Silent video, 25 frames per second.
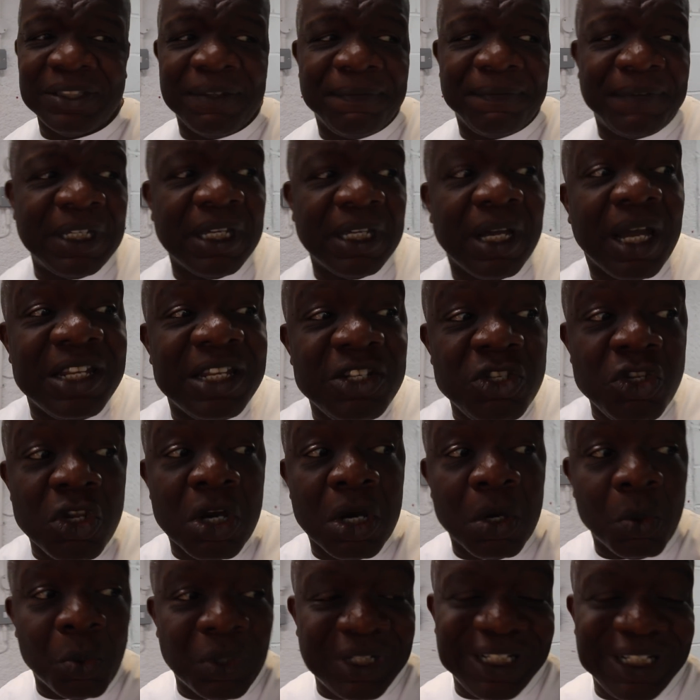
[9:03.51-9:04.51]
I think I
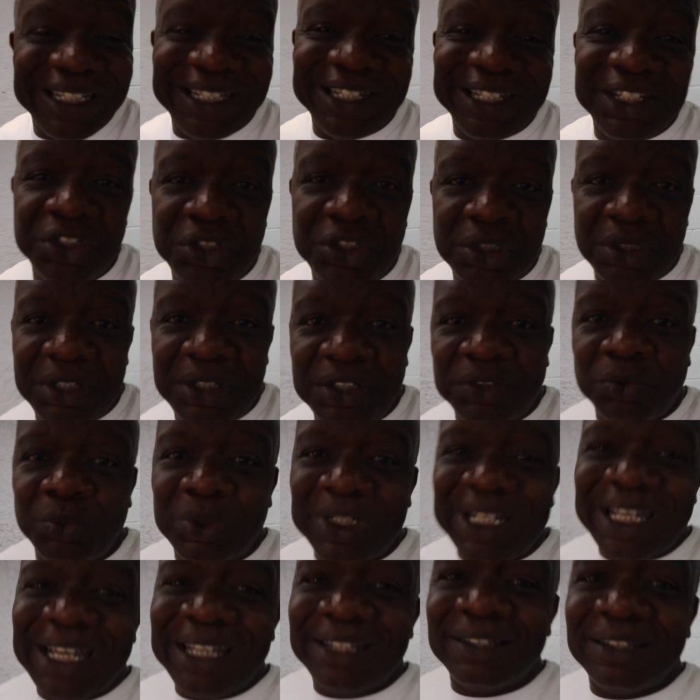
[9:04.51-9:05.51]
know what the issue is with
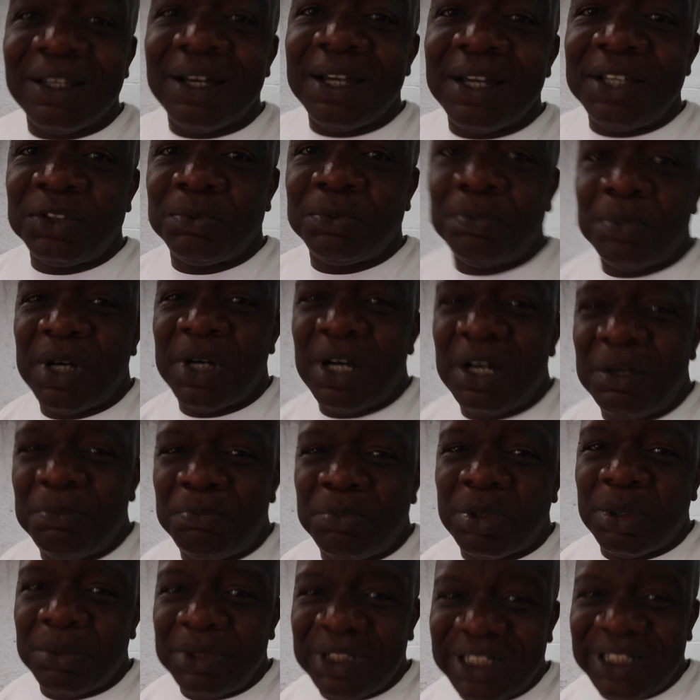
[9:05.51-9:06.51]
the headlights, but I'm
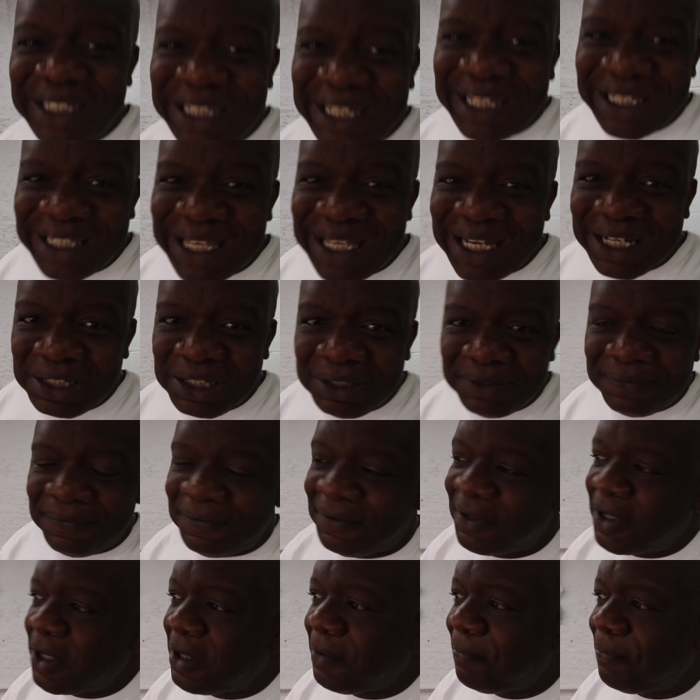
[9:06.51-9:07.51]
probably going to get that
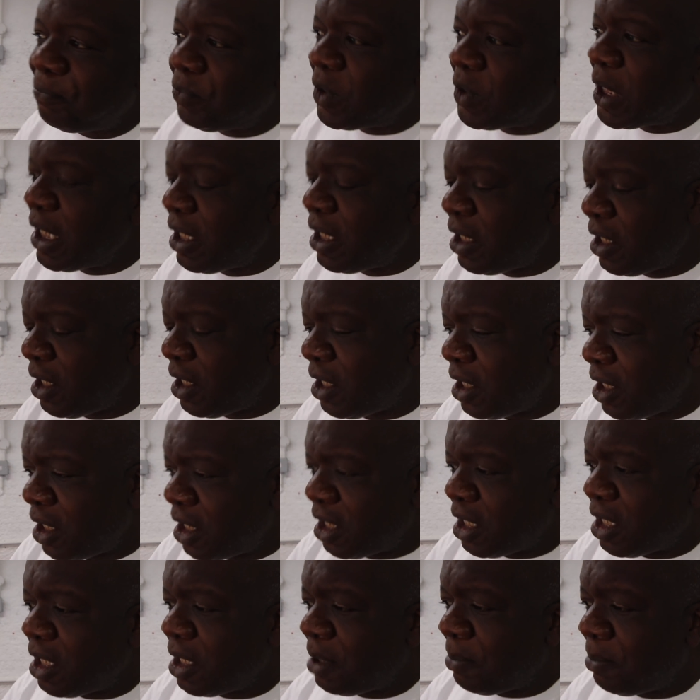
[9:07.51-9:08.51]
confirmed
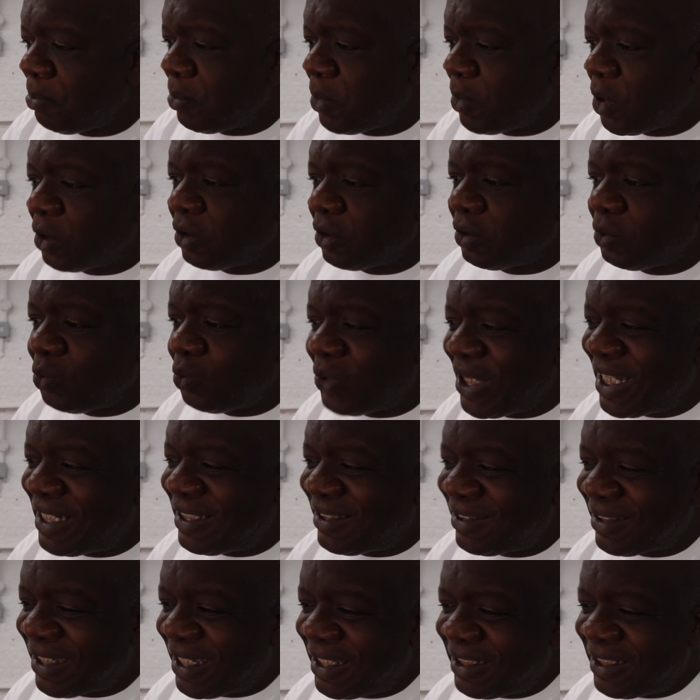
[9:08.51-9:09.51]
on
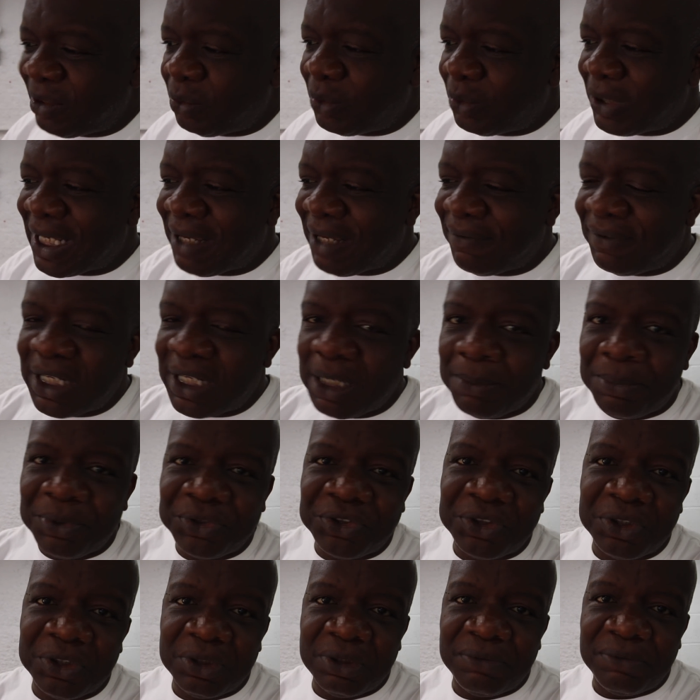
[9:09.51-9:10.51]
Wednesday, and then we'll have an
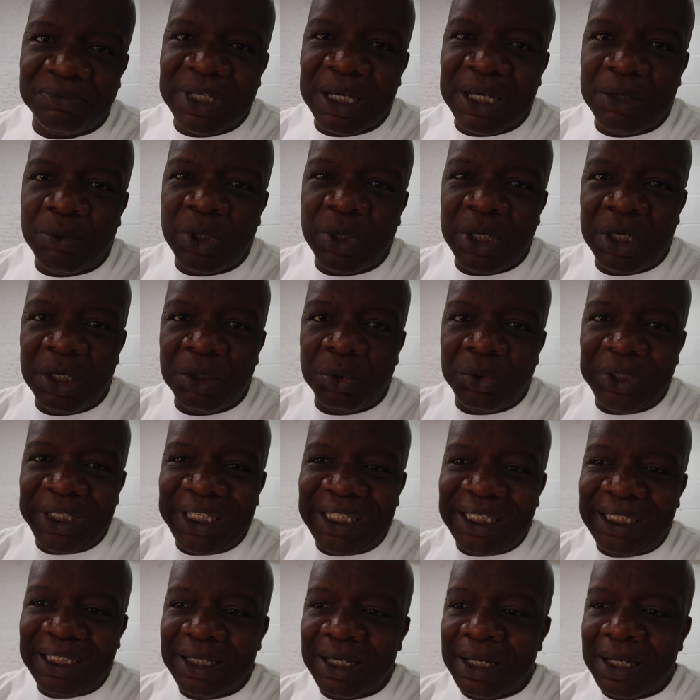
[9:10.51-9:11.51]
episode of that where
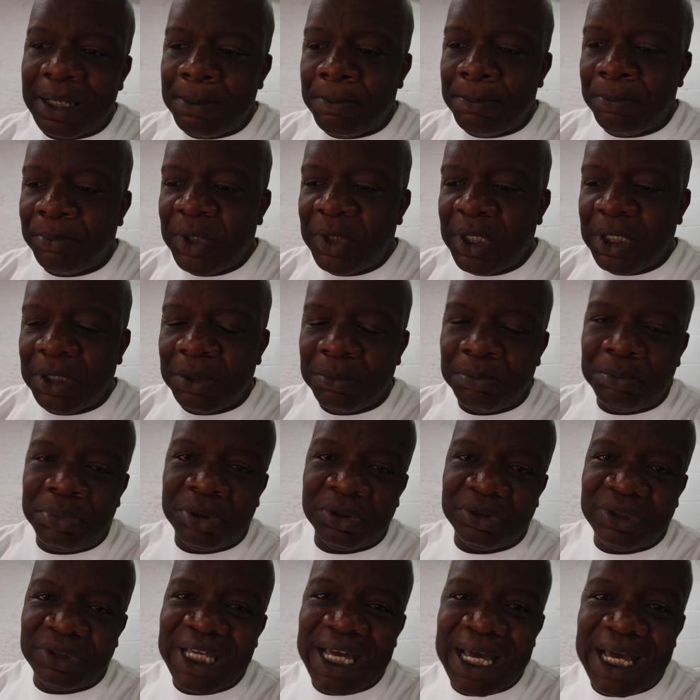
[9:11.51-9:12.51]
we
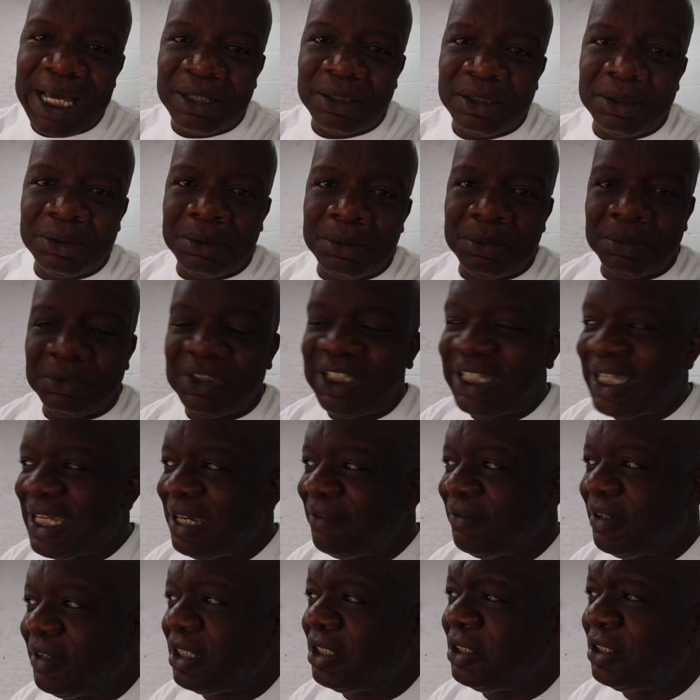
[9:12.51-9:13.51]
put that
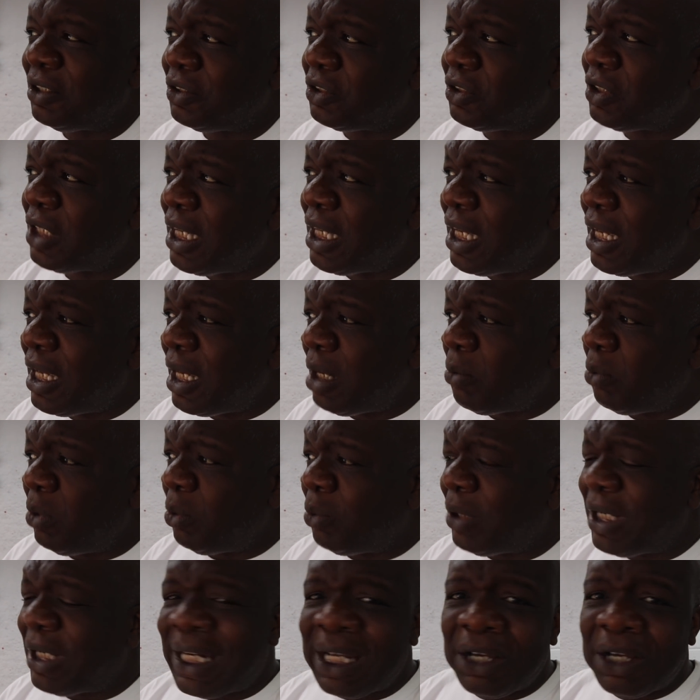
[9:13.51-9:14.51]
together, because we're
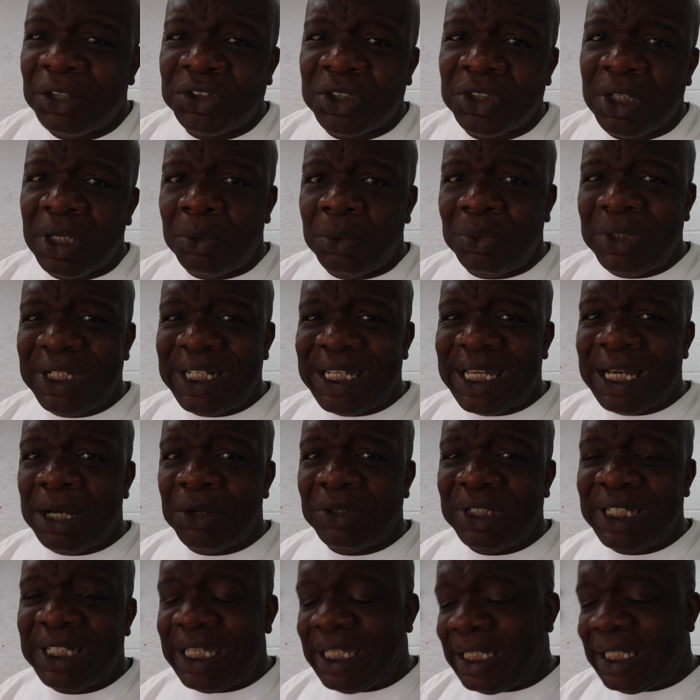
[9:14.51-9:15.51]
running out of time with the
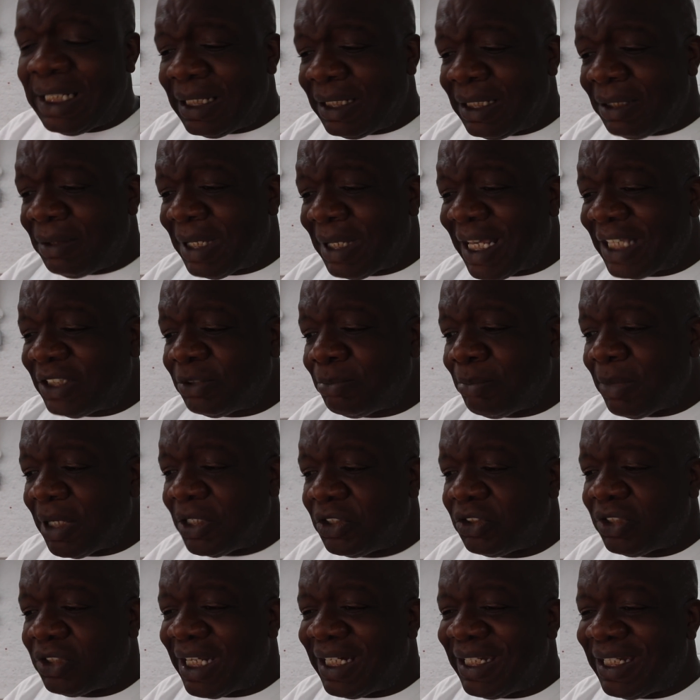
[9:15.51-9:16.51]
Audi, in as
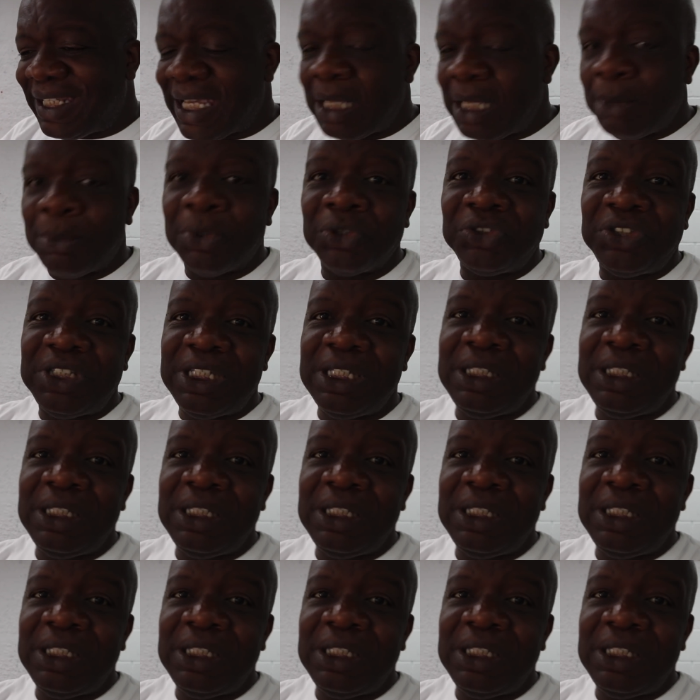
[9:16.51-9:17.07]
much that the MOT